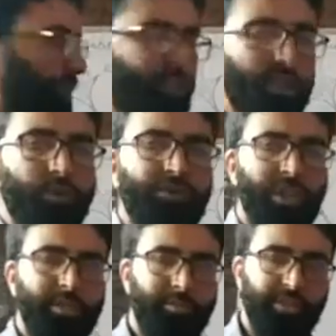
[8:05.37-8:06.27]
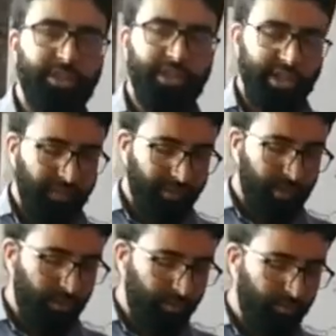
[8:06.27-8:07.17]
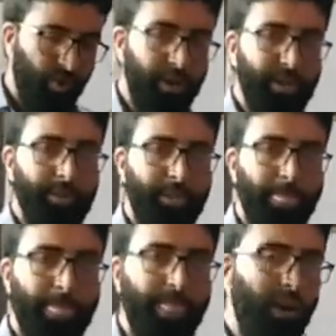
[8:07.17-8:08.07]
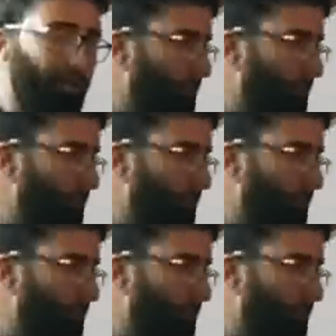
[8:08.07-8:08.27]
neurotransmitter in our body. Now,